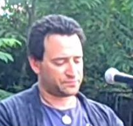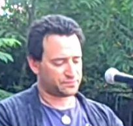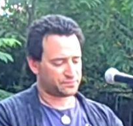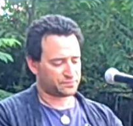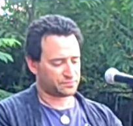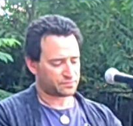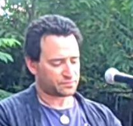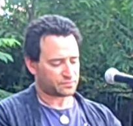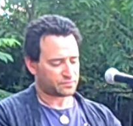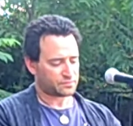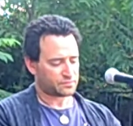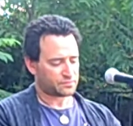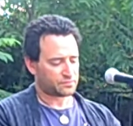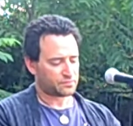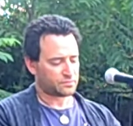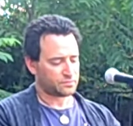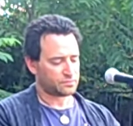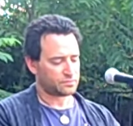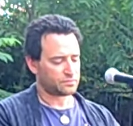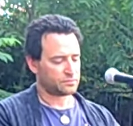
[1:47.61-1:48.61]

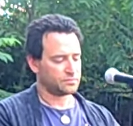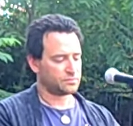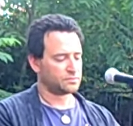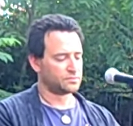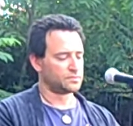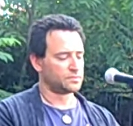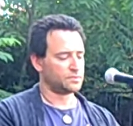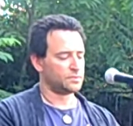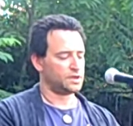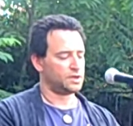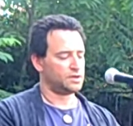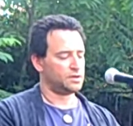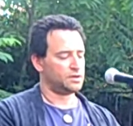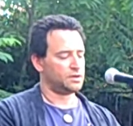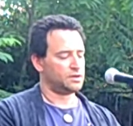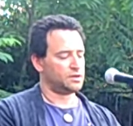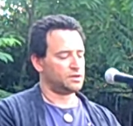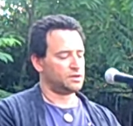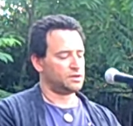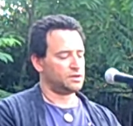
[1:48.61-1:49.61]

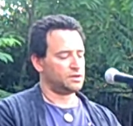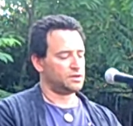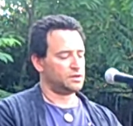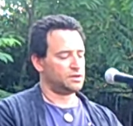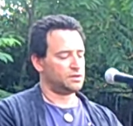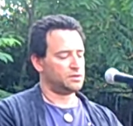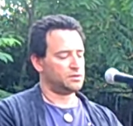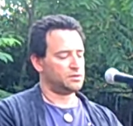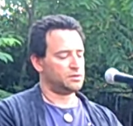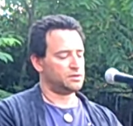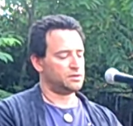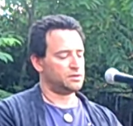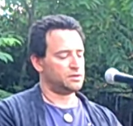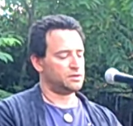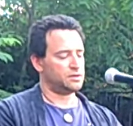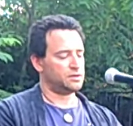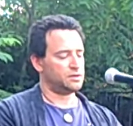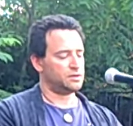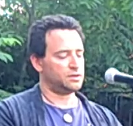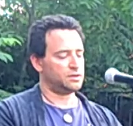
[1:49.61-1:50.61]

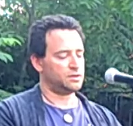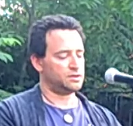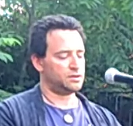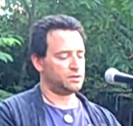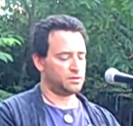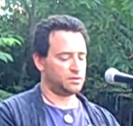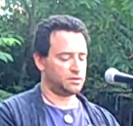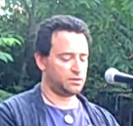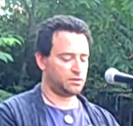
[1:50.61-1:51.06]
No one is speaking in this clip.